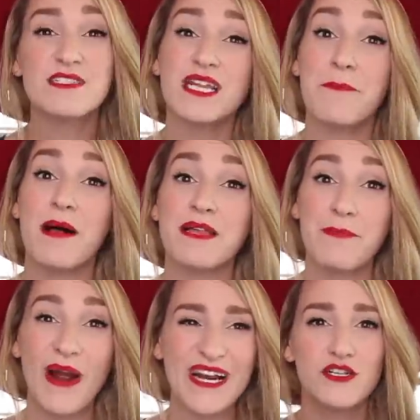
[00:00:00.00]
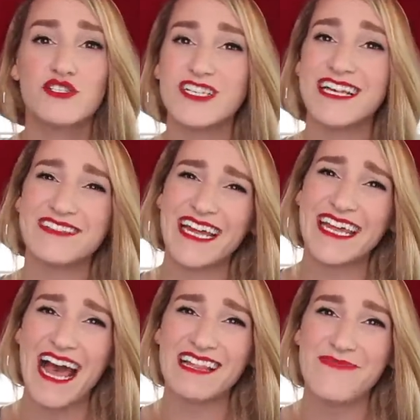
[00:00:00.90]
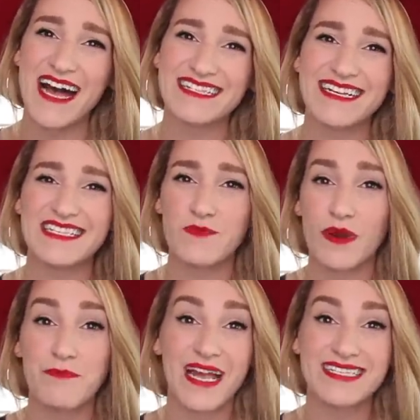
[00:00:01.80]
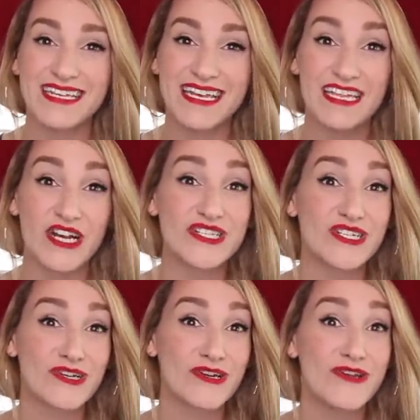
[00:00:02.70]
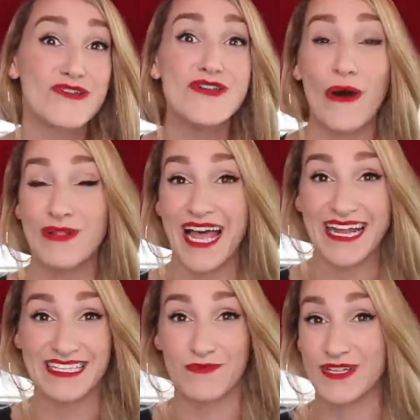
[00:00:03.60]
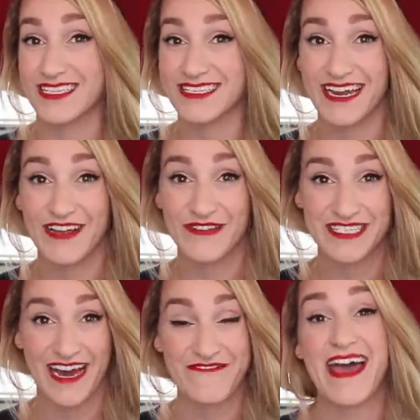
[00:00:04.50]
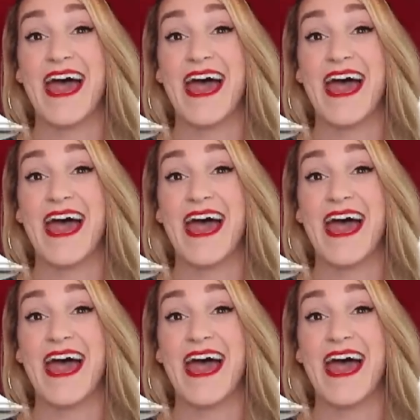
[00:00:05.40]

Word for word: This is at a public park just outside of Calabasas, where basically there's no lights once the sun goes down,